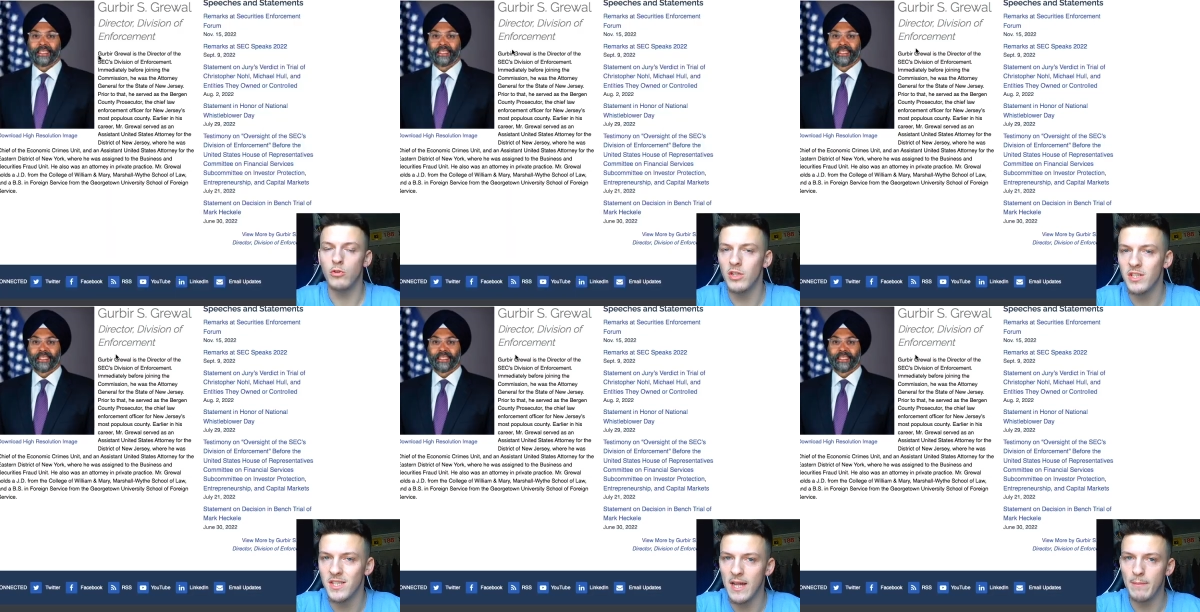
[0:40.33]

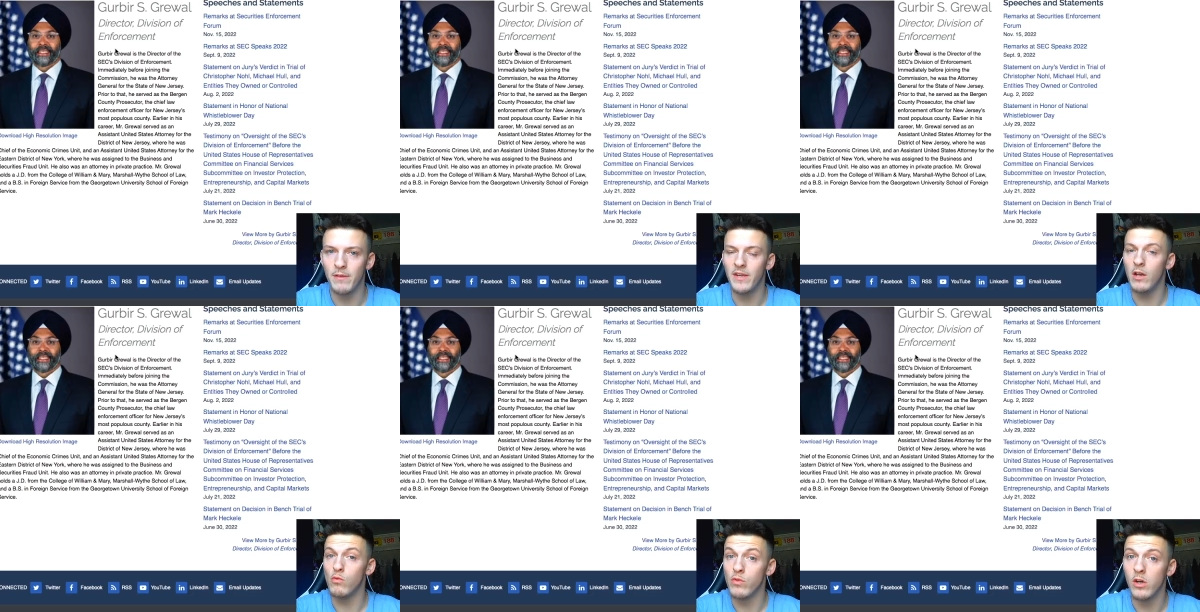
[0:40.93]
Speaker 1: just to stop the
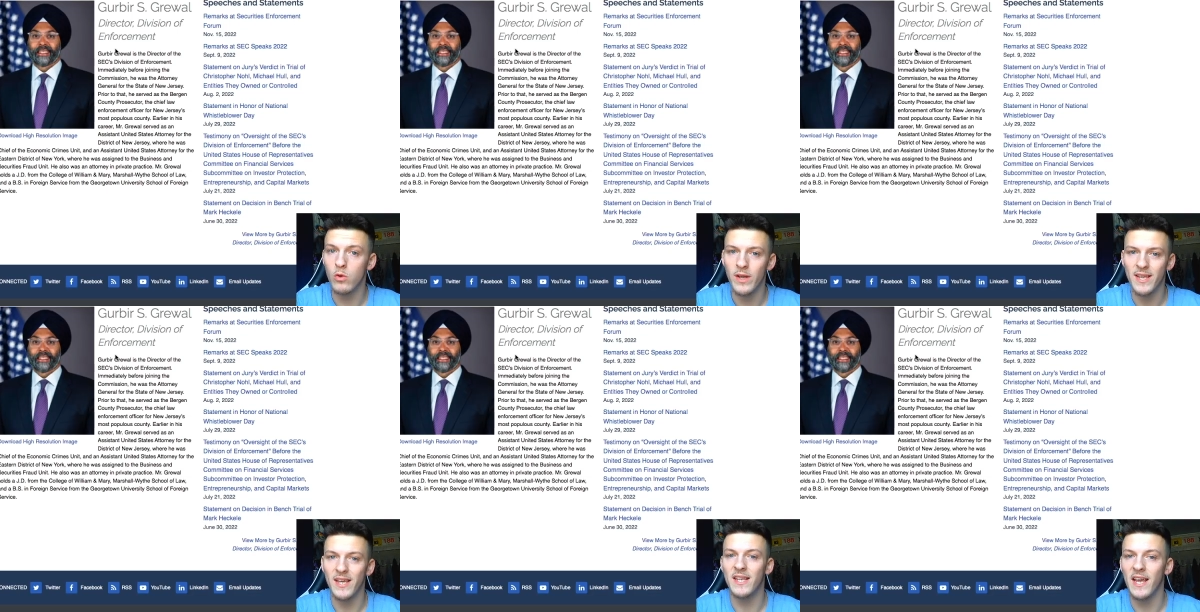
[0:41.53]
video real
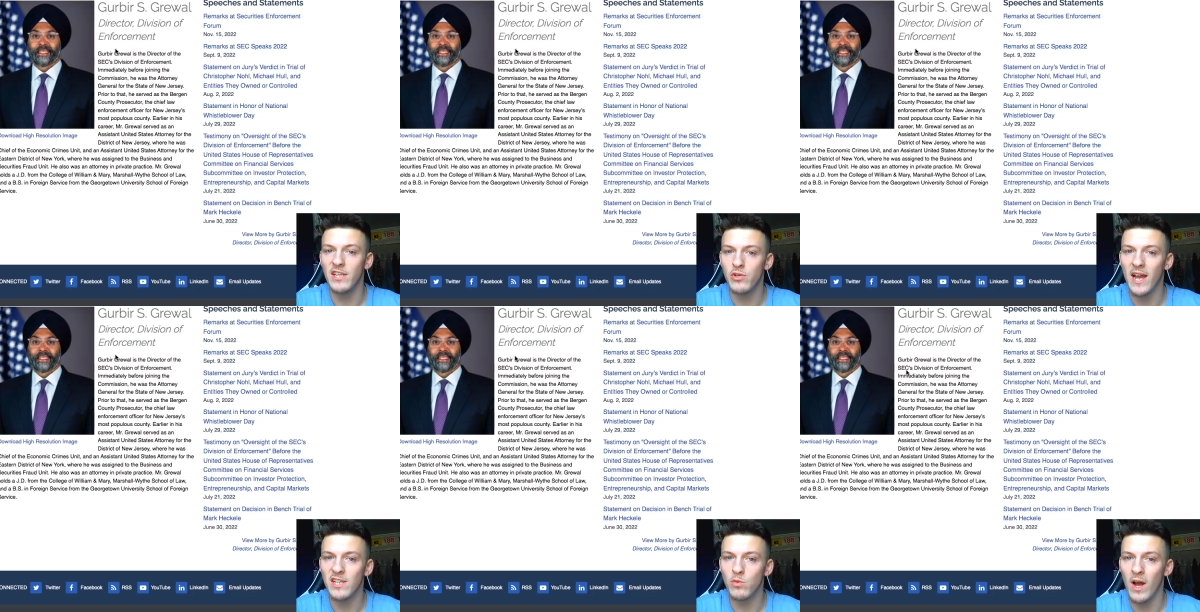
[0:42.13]
quick, in case you
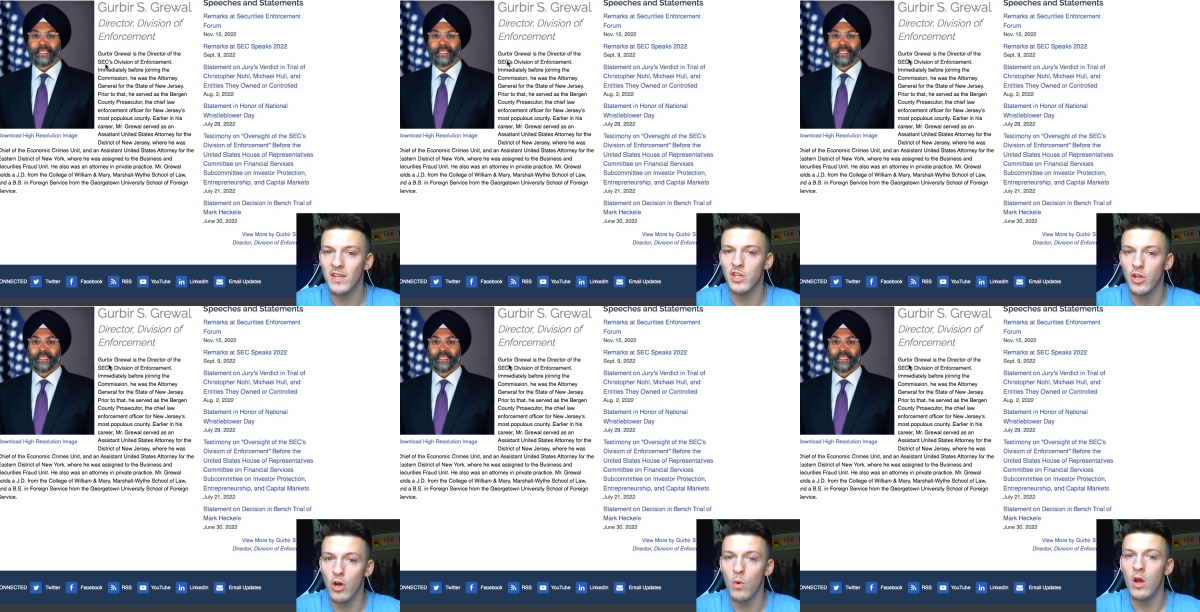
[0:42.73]
guys want to
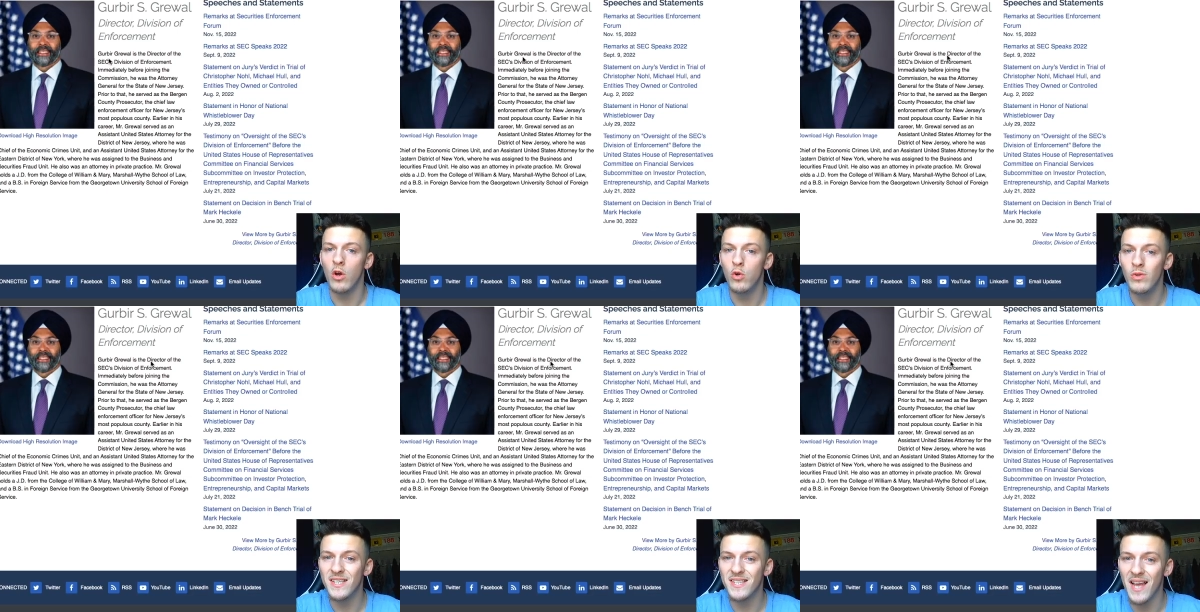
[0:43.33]
know who
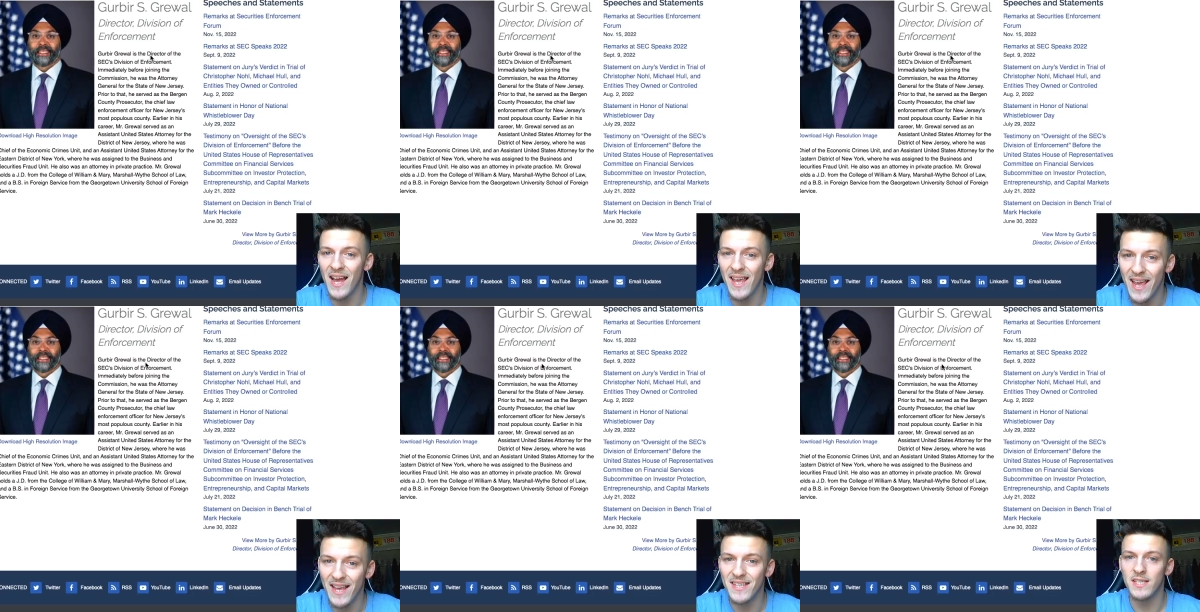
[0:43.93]
this guy
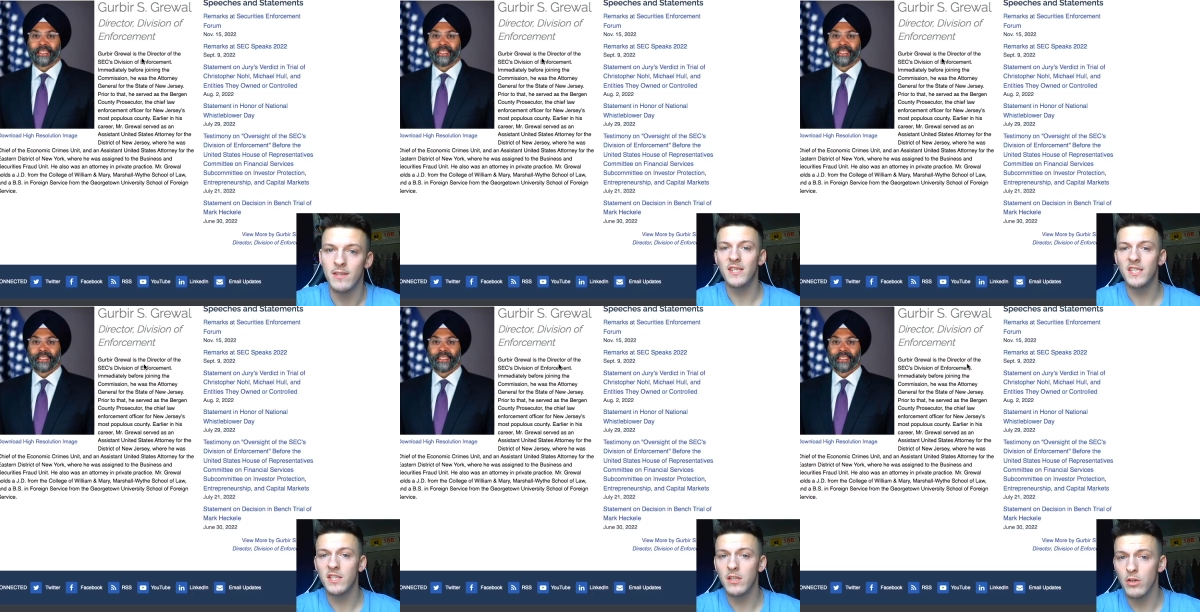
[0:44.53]
is,
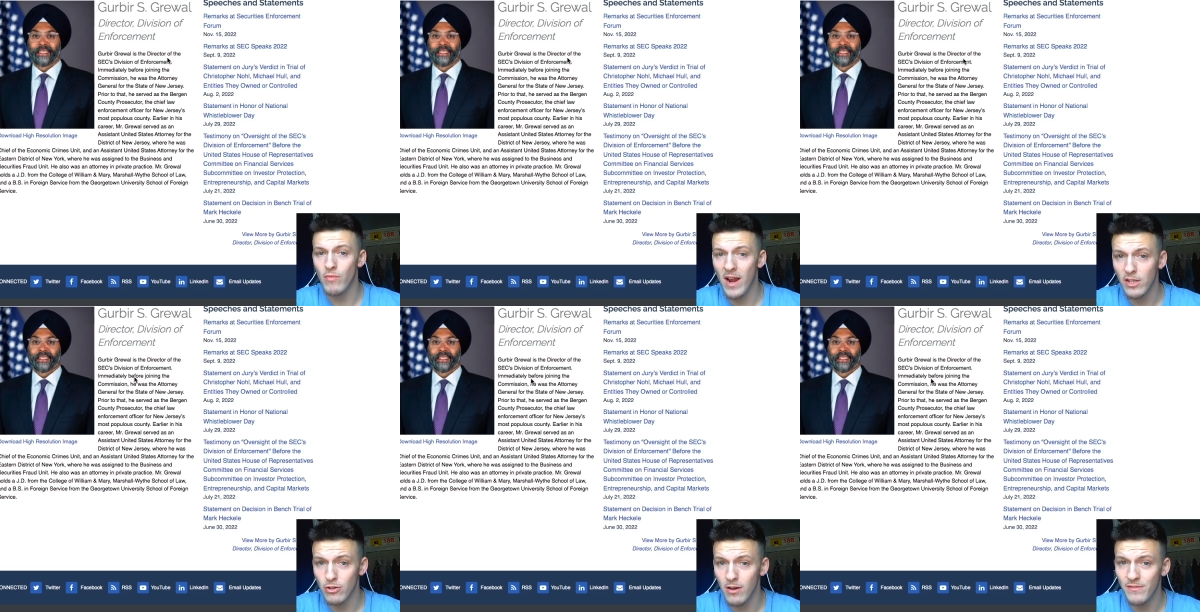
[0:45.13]
this is the
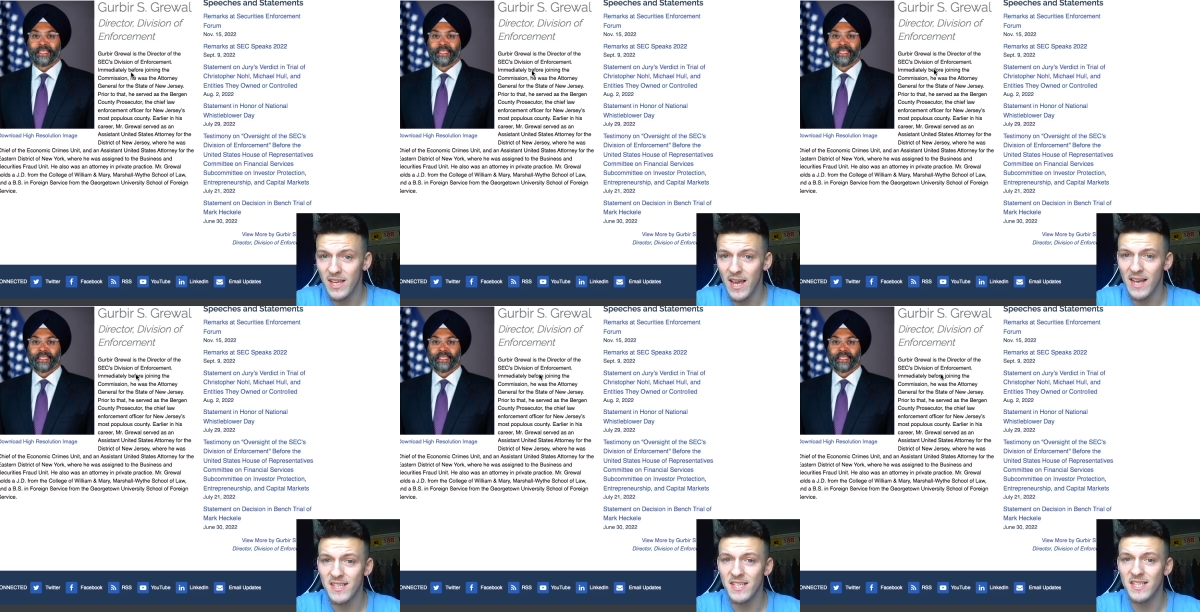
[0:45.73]
director of the
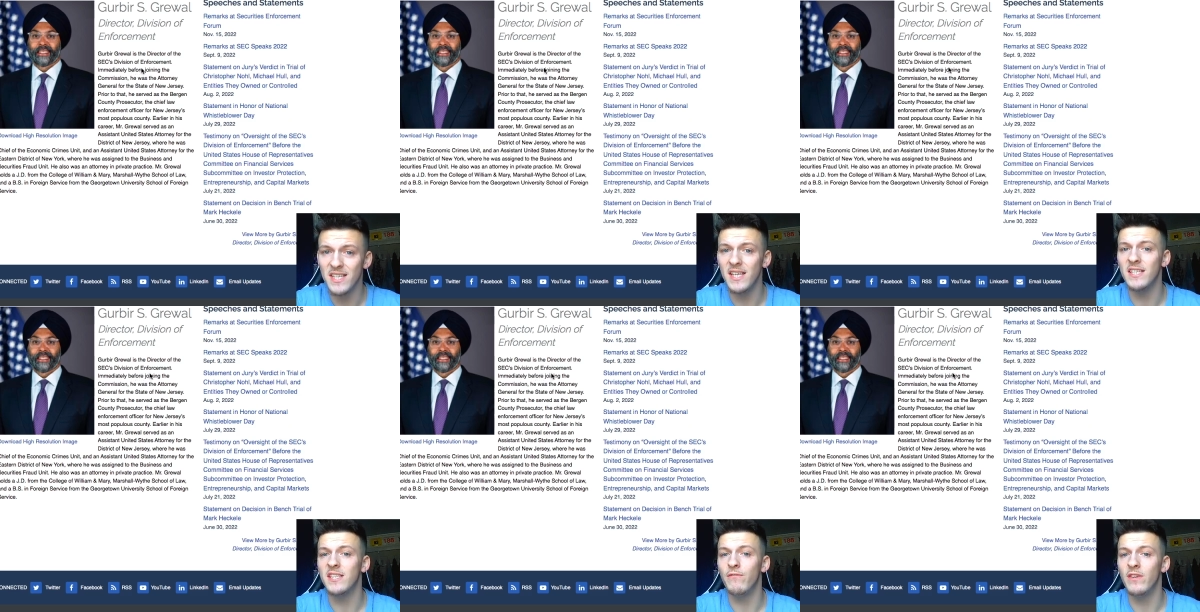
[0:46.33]
S E
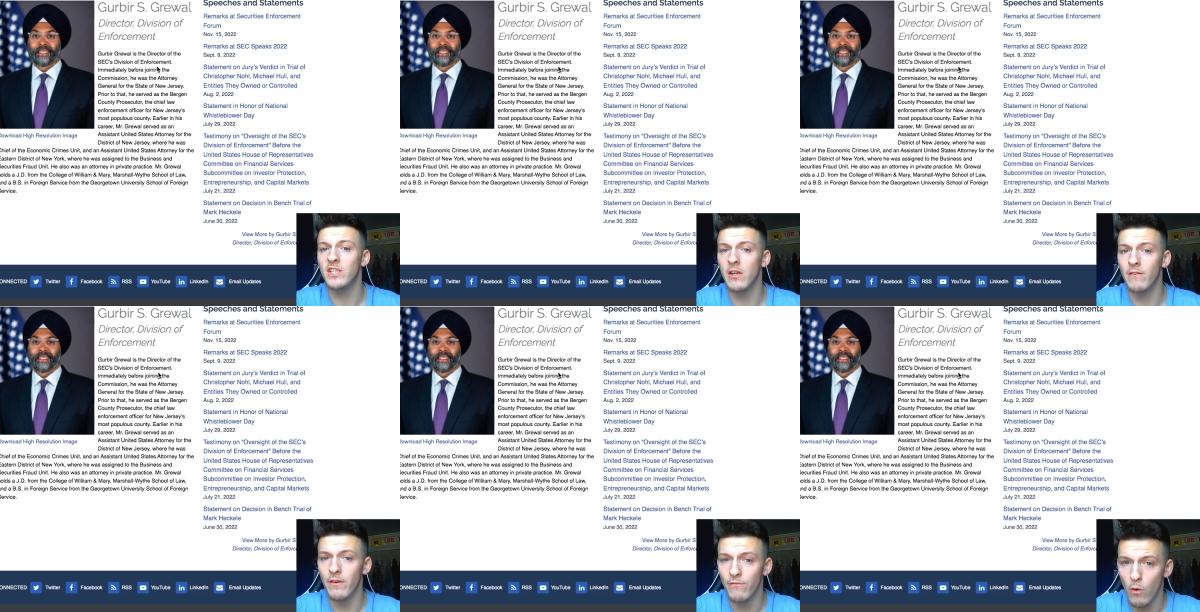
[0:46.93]
C's Division
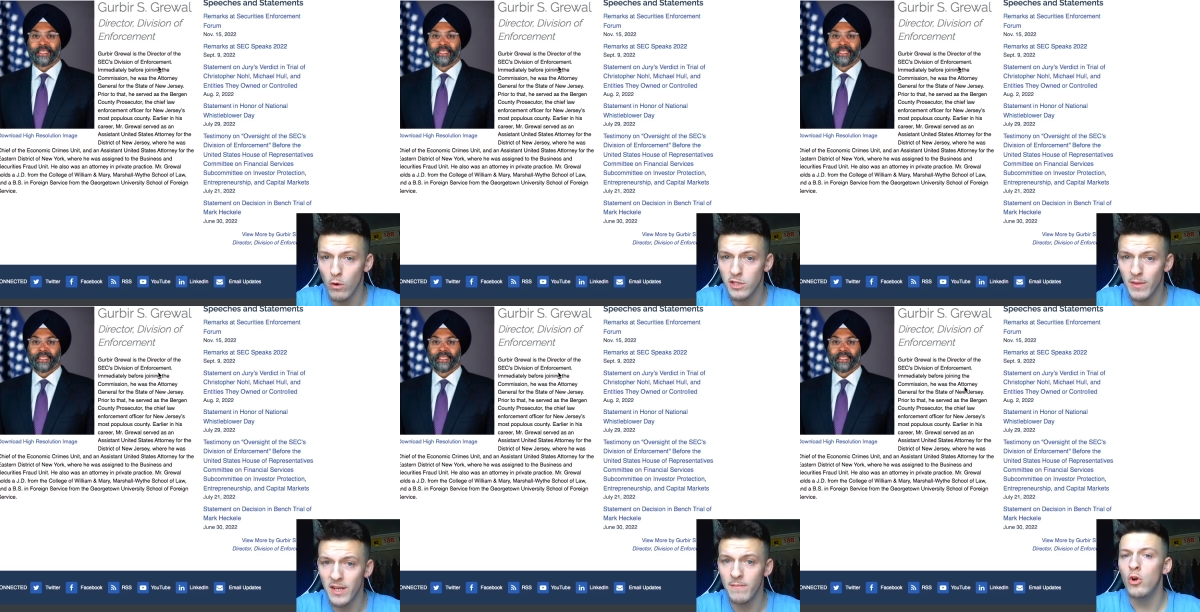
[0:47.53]
of Enforcement,